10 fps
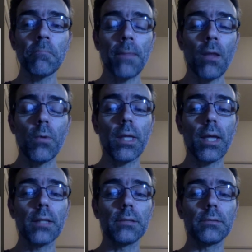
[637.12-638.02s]
We can
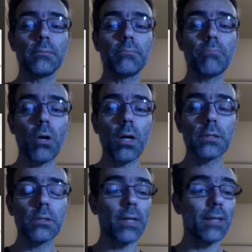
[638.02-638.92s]
we
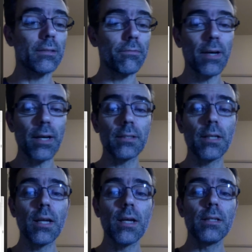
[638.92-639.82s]
can define
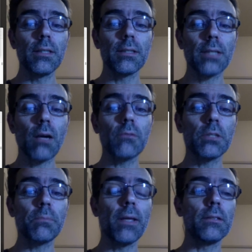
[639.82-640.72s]
the sound
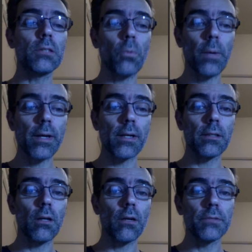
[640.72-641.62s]
speed squared
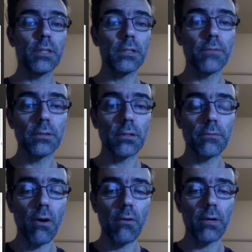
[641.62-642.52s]
of this van der
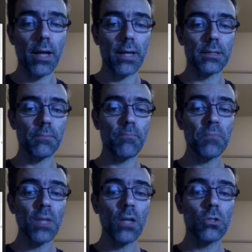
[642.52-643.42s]
Waals gas.
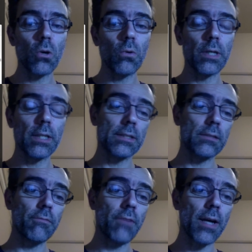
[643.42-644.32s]
So it is
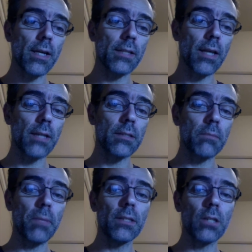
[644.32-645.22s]
defined as
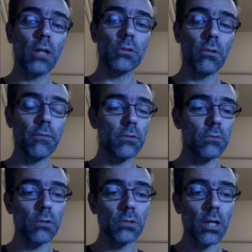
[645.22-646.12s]
P dot over rho
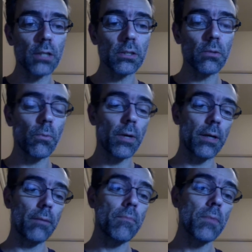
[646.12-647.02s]
dot, where
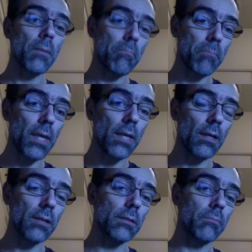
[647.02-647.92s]
P is
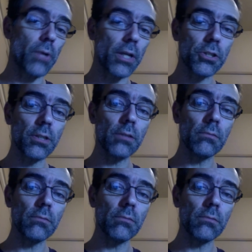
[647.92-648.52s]
the pressure